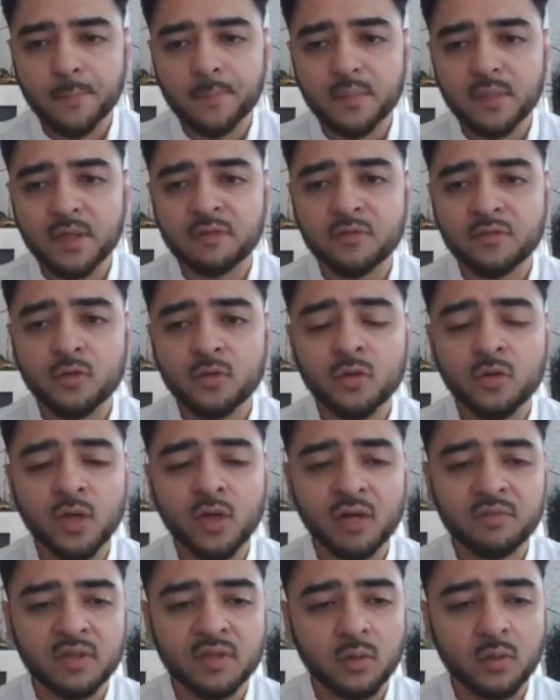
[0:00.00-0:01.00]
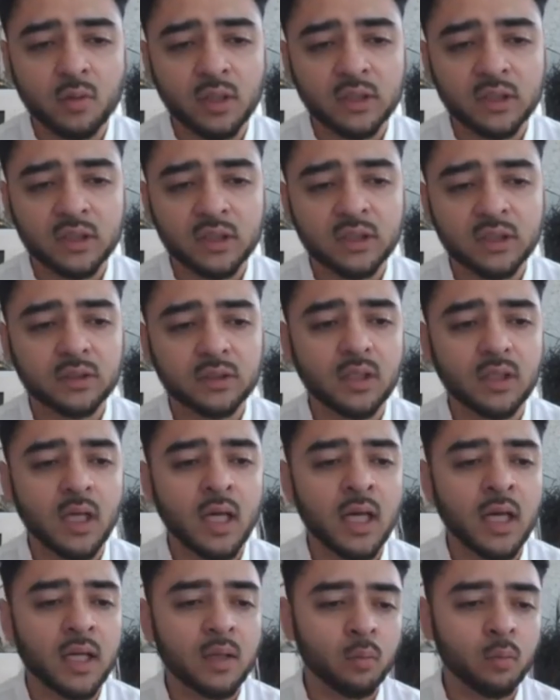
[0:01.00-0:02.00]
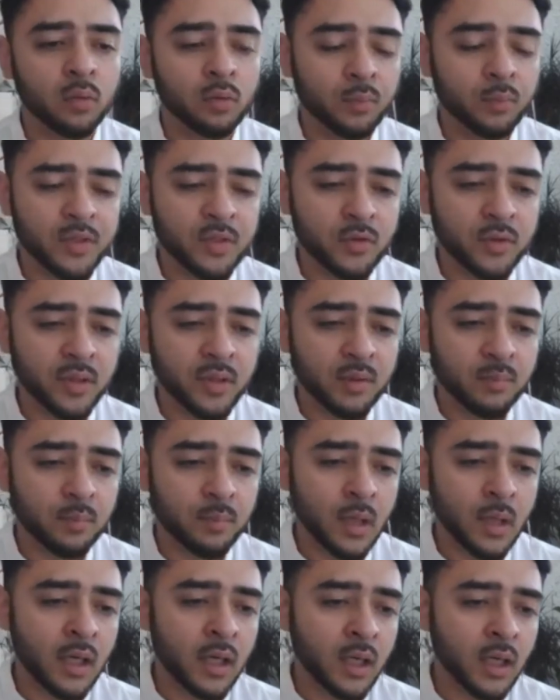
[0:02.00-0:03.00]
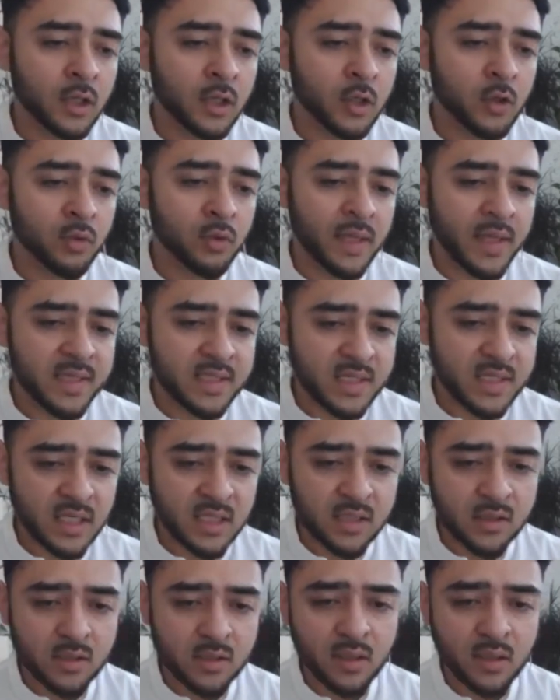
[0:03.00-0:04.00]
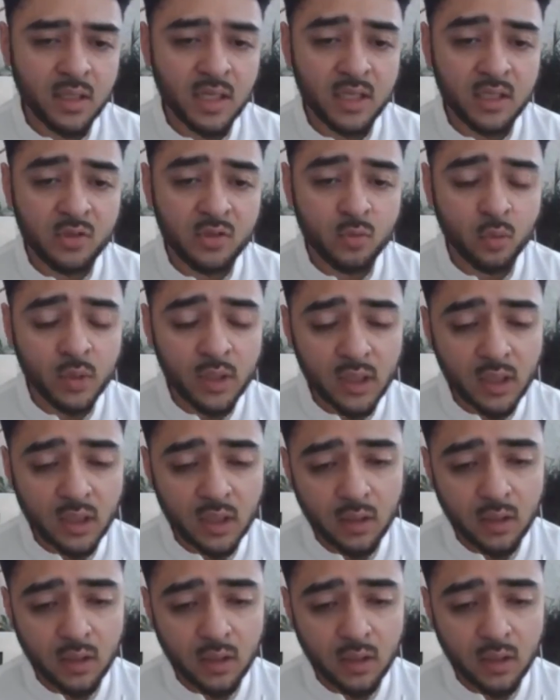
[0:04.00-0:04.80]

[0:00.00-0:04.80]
If you do have any questions, we'll be doing a Q&A session next week.